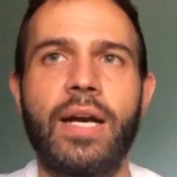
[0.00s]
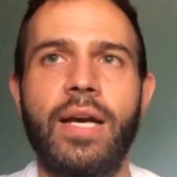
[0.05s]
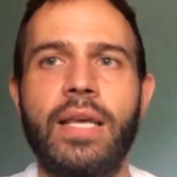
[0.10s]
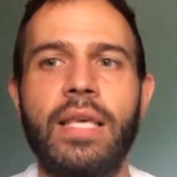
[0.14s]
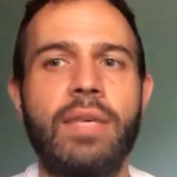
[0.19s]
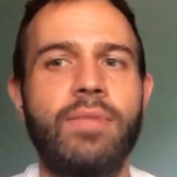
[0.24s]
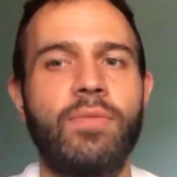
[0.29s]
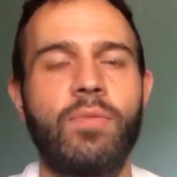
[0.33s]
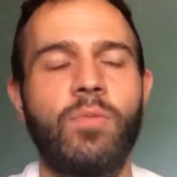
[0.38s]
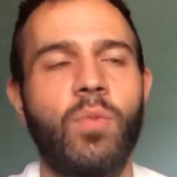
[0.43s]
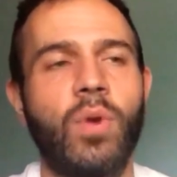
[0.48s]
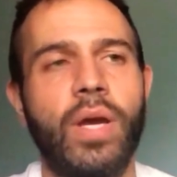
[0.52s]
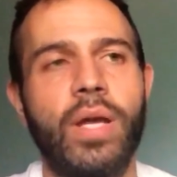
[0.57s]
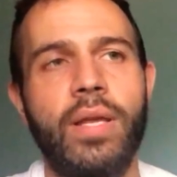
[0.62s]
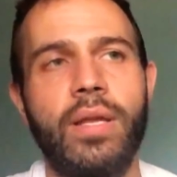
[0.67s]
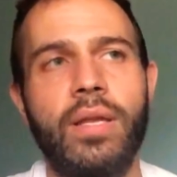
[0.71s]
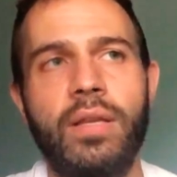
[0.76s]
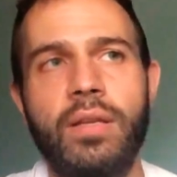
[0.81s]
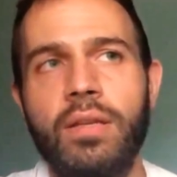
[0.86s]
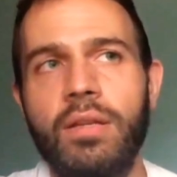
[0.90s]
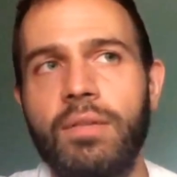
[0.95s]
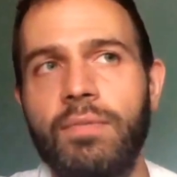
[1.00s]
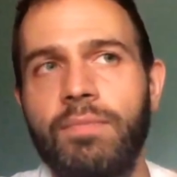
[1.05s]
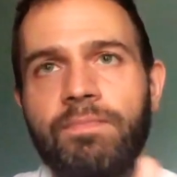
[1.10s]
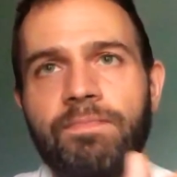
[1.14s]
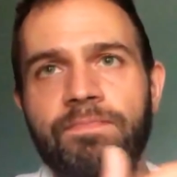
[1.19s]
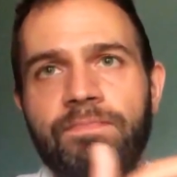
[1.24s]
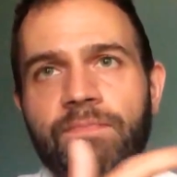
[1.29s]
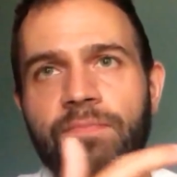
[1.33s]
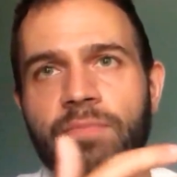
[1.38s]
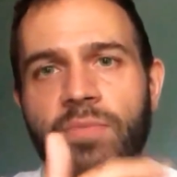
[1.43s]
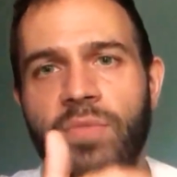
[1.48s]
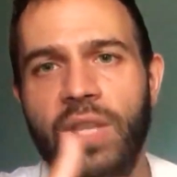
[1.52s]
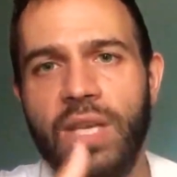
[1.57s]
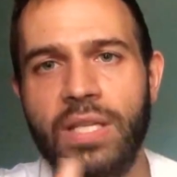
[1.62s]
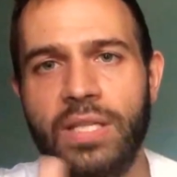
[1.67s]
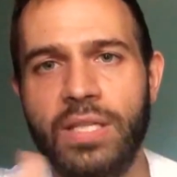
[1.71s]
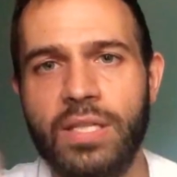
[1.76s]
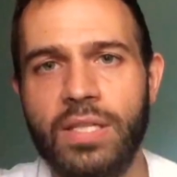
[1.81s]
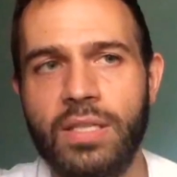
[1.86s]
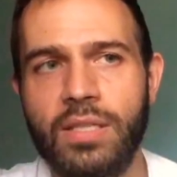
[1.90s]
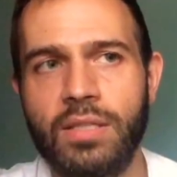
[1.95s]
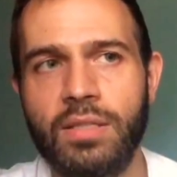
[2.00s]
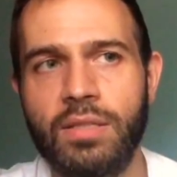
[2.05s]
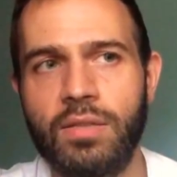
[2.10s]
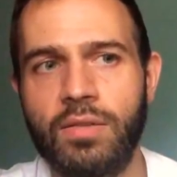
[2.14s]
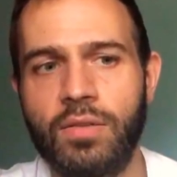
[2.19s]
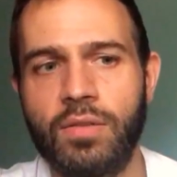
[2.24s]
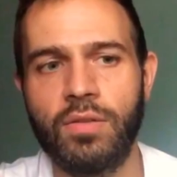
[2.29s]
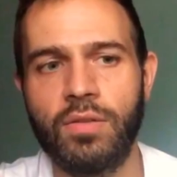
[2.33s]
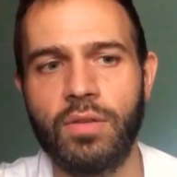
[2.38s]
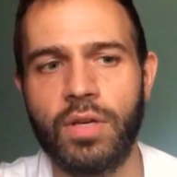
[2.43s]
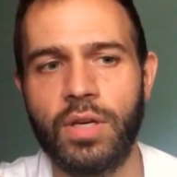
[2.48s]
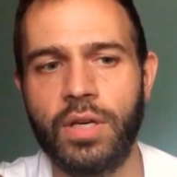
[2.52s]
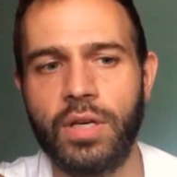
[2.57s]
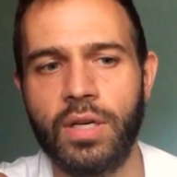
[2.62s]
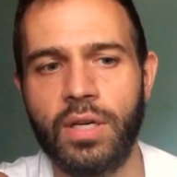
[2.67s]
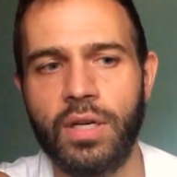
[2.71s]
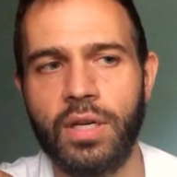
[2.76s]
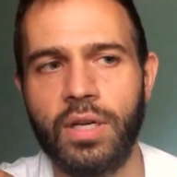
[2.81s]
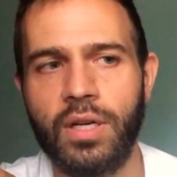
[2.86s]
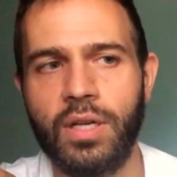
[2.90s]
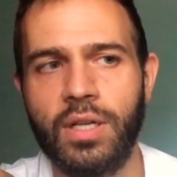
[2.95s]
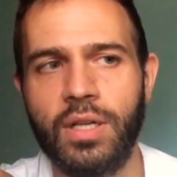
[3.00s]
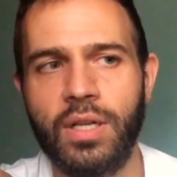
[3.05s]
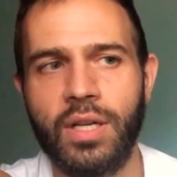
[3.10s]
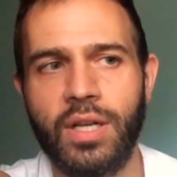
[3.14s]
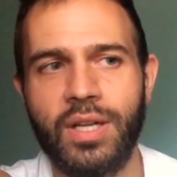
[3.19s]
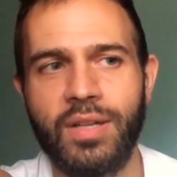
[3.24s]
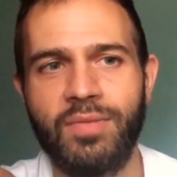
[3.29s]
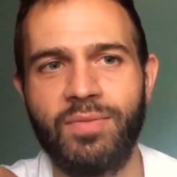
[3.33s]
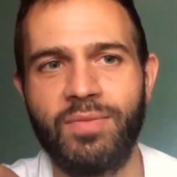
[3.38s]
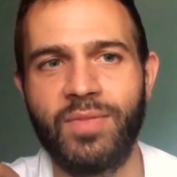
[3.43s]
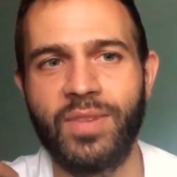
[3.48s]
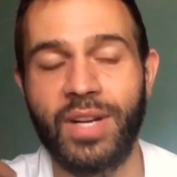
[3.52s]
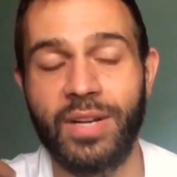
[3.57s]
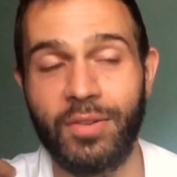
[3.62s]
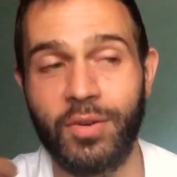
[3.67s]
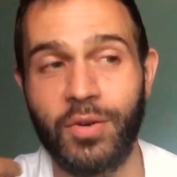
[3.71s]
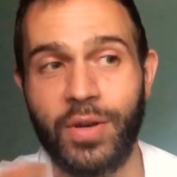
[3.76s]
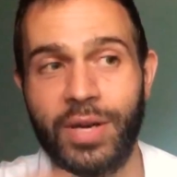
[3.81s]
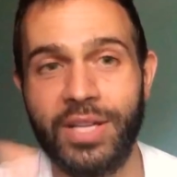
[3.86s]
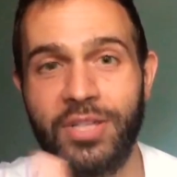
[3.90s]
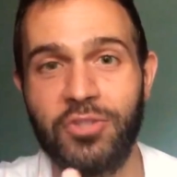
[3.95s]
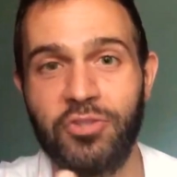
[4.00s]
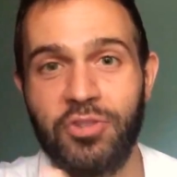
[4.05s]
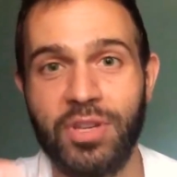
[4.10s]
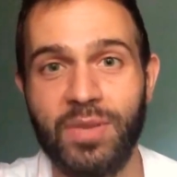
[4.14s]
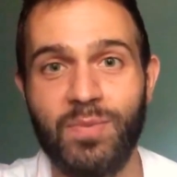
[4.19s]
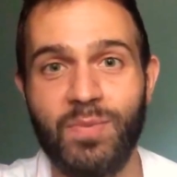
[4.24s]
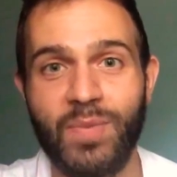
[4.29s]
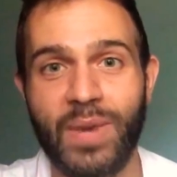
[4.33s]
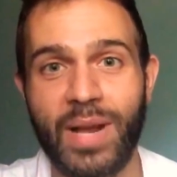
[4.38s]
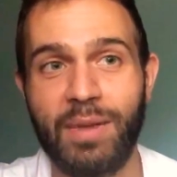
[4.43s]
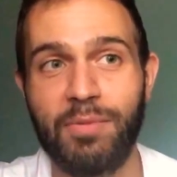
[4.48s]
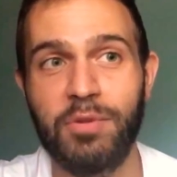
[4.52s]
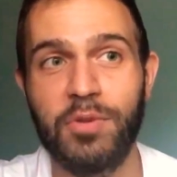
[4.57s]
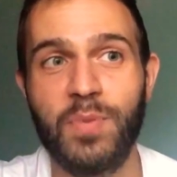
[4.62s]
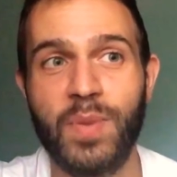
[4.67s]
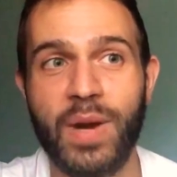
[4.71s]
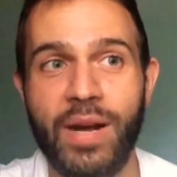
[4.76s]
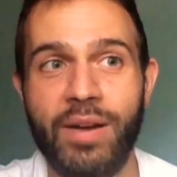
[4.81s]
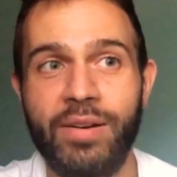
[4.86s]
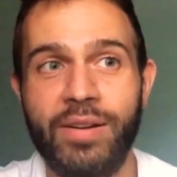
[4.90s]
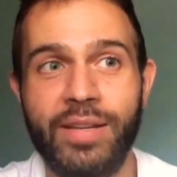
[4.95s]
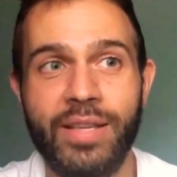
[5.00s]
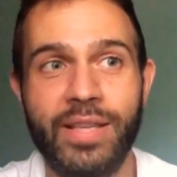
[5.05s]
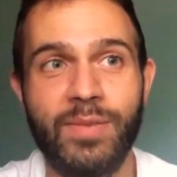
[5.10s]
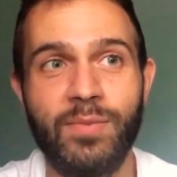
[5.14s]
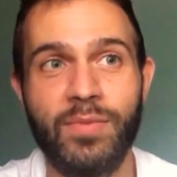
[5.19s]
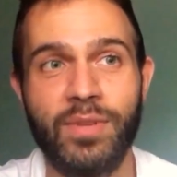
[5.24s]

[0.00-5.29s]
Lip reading: even when there's a kind of quite extreme language barrier.